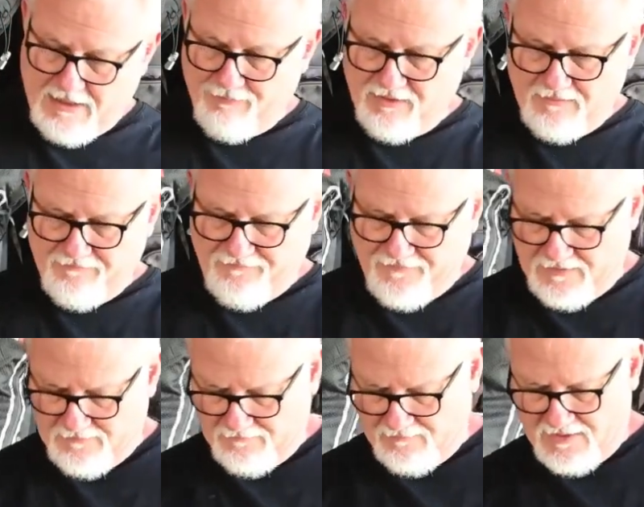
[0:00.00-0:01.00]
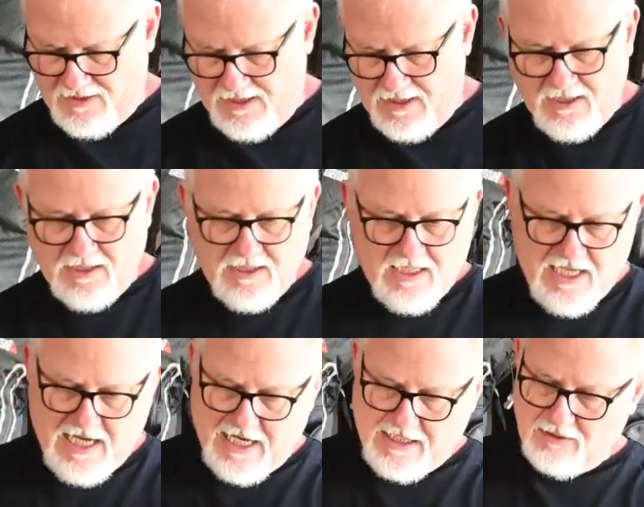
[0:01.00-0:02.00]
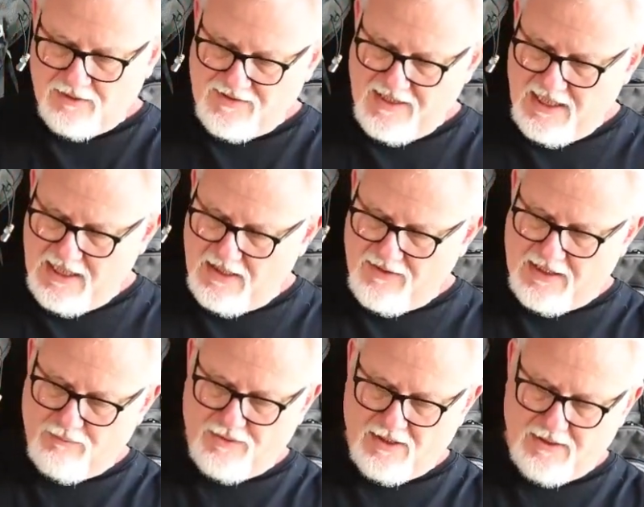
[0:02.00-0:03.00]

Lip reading: couple of handles here that with a